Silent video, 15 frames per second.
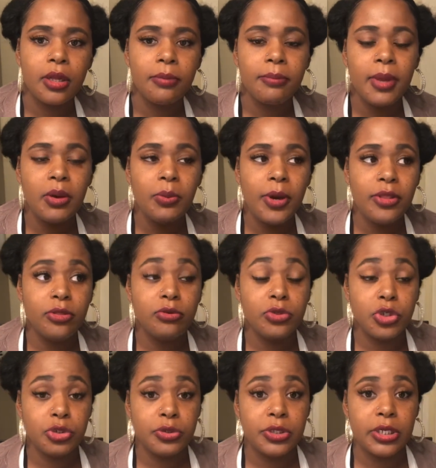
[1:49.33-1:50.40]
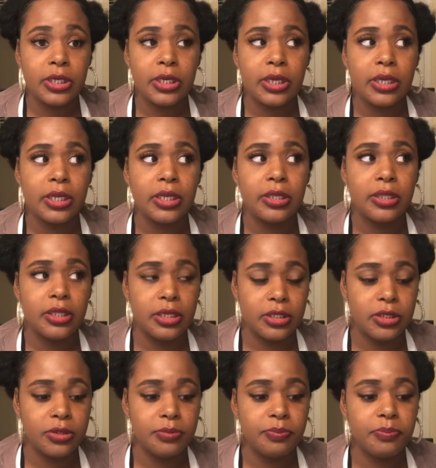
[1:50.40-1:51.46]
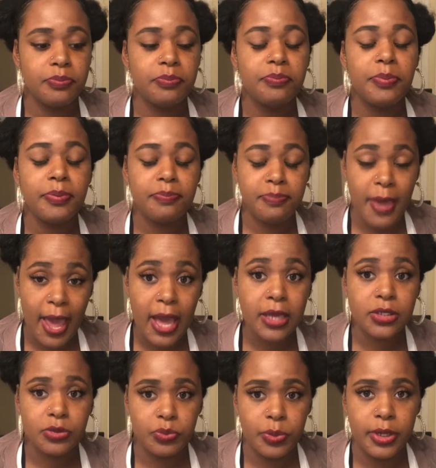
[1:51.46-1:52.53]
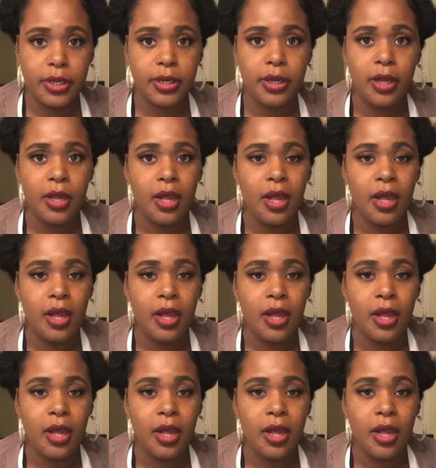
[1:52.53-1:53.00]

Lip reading: Midway through juicing this past week,